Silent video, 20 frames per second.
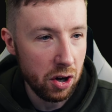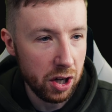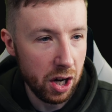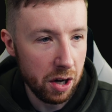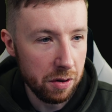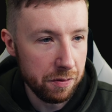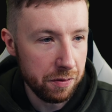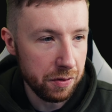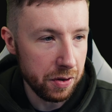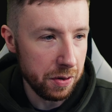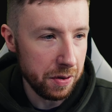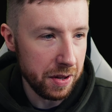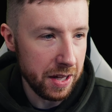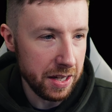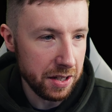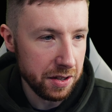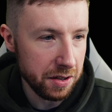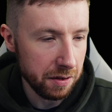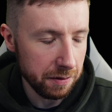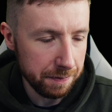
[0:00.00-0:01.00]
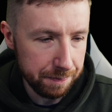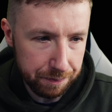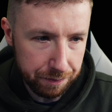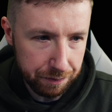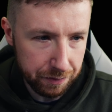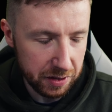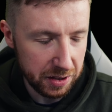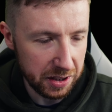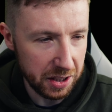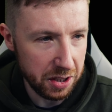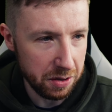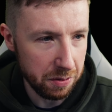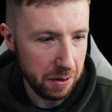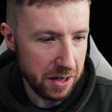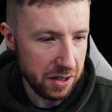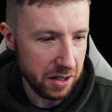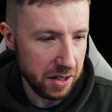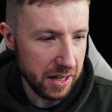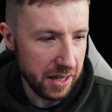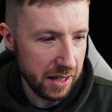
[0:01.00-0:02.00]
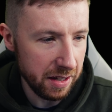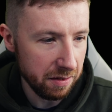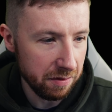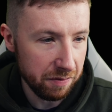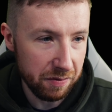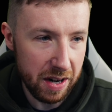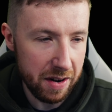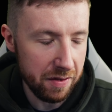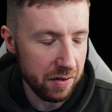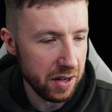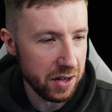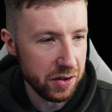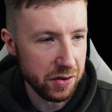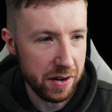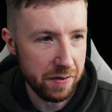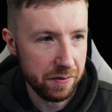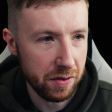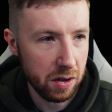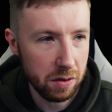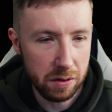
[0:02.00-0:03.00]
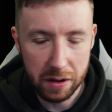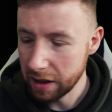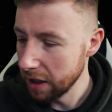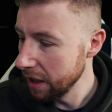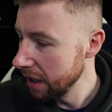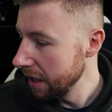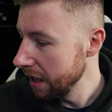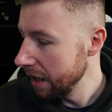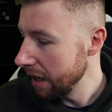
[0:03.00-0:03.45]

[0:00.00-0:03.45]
Go through this situation here, very, very straightforward.